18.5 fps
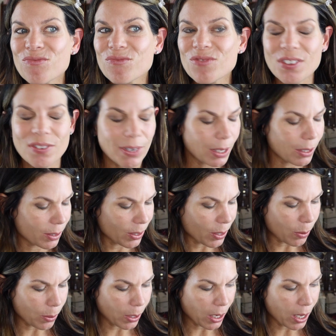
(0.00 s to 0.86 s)
Feels
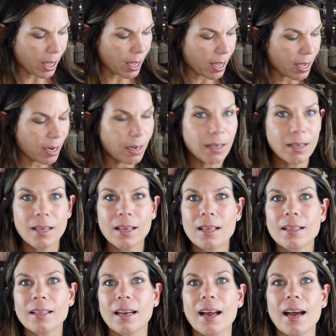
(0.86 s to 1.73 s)
so good.
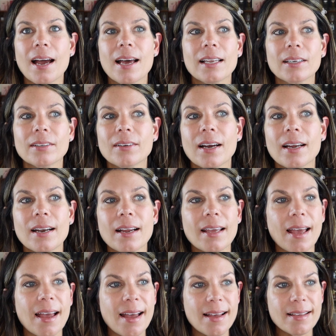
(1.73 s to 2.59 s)
The
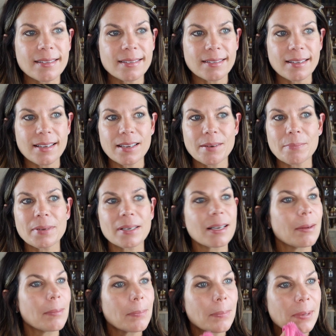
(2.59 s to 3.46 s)
hyaluronic acid
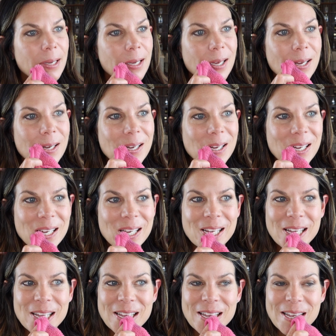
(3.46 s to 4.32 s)
plumping.
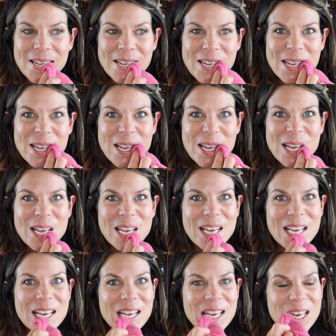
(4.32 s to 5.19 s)

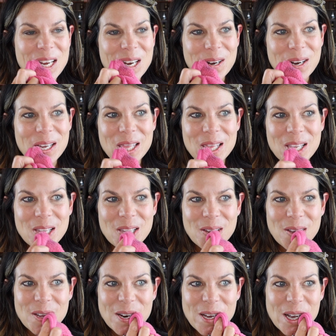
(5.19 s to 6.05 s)
Gonna wipe
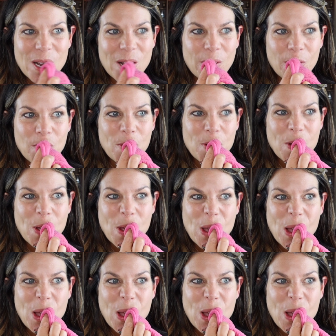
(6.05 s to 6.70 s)
this one off.